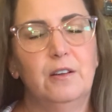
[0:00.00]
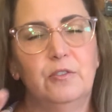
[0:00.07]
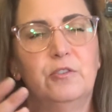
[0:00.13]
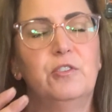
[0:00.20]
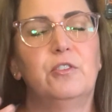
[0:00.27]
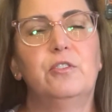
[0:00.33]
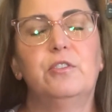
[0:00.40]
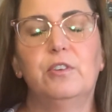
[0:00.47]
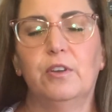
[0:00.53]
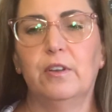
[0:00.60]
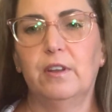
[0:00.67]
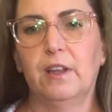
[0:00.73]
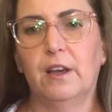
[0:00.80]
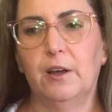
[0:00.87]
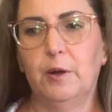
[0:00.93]
just
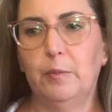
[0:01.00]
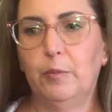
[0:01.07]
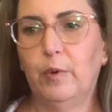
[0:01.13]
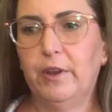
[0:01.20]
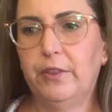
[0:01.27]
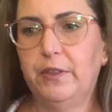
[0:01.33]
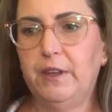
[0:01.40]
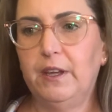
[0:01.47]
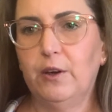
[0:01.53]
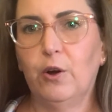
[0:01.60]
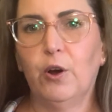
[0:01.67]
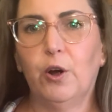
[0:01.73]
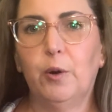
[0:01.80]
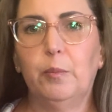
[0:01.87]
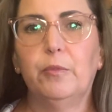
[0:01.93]
with the
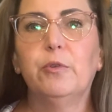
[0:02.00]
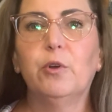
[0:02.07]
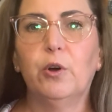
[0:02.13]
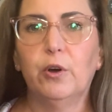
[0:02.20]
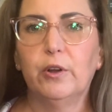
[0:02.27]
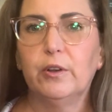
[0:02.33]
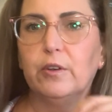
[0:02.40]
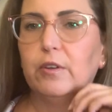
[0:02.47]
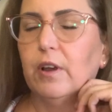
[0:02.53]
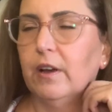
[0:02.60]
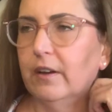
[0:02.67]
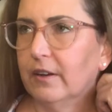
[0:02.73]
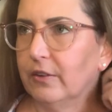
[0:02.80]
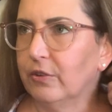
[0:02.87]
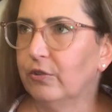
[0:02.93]
arms on
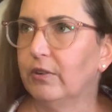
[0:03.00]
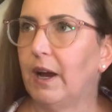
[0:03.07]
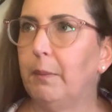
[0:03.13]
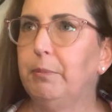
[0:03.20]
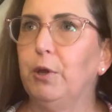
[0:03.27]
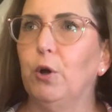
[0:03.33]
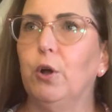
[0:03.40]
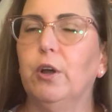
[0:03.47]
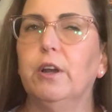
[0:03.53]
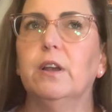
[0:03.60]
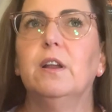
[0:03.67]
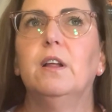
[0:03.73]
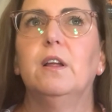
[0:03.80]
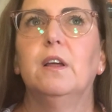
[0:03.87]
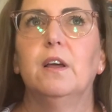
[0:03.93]
scrap yarn,
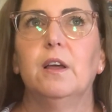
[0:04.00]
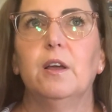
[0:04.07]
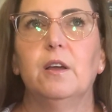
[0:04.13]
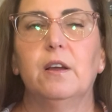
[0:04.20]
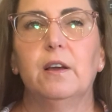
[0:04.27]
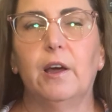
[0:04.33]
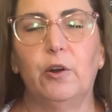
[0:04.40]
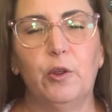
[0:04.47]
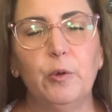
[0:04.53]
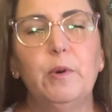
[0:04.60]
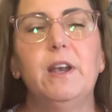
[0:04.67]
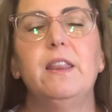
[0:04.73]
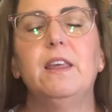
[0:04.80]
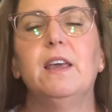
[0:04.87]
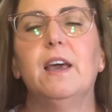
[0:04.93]
got all the way
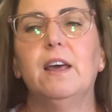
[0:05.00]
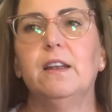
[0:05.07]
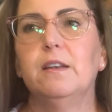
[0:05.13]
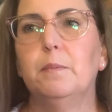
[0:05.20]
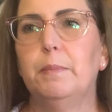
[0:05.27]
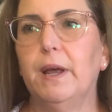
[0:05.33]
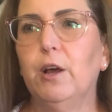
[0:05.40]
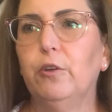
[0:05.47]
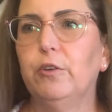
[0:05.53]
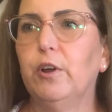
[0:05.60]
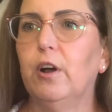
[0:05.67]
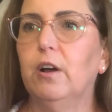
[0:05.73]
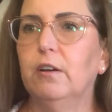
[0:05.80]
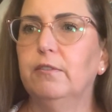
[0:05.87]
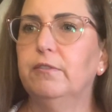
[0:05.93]
to the end, bound
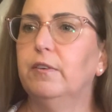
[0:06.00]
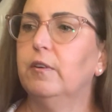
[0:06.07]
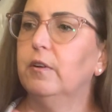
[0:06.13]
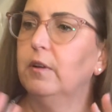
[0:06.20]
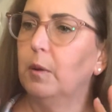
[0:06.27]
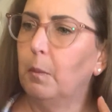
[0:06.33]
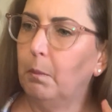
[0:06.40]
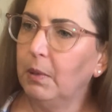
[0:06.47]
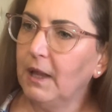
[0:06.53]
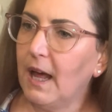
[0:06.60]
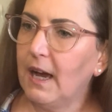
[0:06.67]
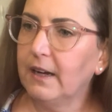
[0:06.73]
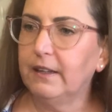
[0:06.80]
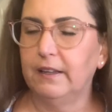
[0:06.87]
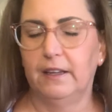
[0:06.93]
off,
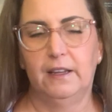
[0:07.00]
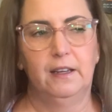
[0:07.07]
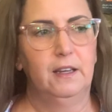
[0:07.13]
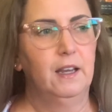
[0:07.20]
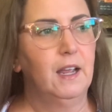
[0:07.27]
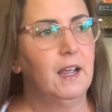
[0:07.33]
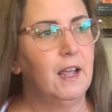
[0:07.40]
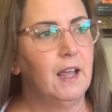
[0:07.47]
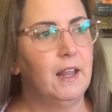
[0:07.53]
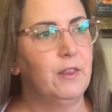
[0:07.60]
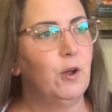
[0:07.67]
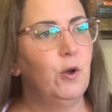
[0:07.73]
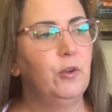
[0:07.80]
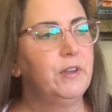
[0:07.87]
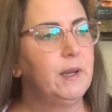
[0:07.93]
blocked it. And
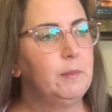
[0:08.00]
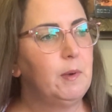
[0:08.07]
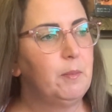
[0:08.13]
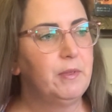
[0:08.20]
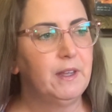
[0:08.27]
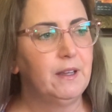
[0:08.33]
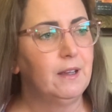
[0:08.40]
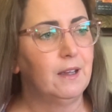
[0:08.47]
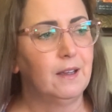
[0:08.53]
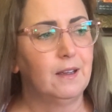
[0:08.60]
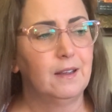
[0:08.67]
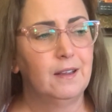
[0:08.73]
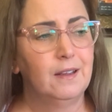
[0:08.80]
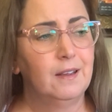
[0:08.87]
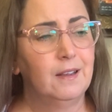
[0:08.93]
the whole time I'm thinking,
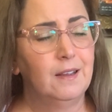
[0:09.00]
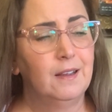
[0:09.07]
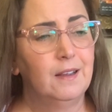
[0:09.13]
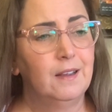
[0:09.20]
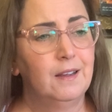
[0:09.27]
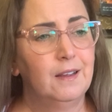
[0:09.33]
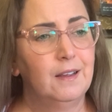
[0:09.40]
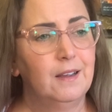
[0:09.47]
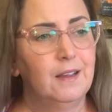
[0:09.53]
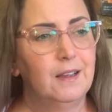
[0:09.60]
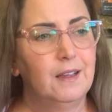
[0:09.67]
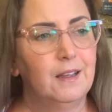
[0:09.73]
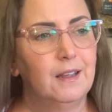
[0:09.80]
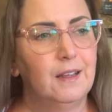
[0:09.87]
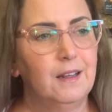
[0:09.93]

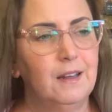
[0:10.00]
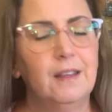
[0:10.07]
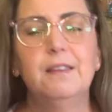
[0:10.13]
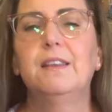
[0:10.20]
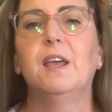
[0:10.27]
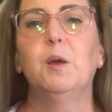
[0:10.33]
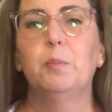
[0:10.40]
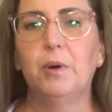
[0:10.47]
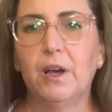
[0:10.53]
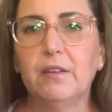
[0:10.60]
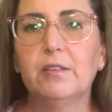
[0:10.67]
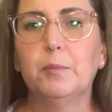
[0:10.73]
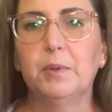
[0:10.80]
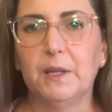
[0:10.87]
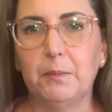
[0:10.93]
this can't
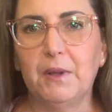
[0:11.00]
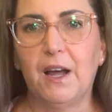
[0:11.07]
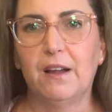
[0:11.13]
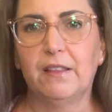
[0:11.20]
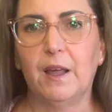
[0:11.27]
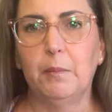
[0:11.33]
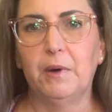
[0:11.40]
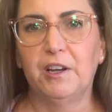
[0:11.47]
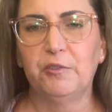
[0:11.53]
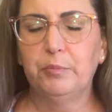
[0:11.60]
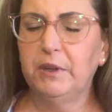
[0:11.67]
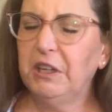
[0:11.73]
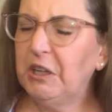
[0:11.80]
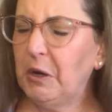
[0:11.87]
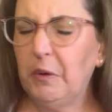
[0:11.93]
possibly block that much.
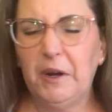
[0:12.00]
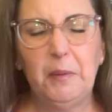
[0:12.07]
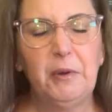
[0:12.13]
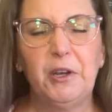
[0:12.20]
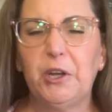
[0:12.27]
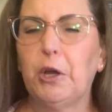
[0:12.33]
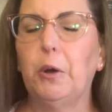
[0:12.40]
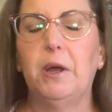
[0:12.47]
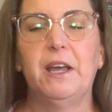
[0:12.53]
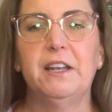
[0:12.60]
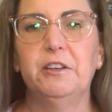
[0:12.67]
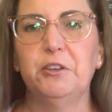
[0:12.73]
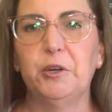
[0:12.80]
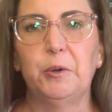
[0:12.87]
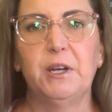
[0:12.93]
But you know what? I'm gonna go ahead
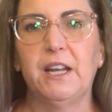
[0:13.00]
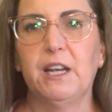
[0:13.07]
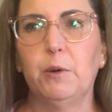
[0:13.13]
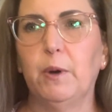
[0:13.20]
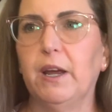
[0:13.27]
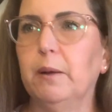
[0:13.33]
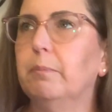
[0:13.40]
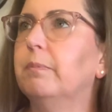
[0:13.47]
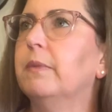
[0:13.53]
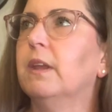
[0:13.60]
and do it anyway.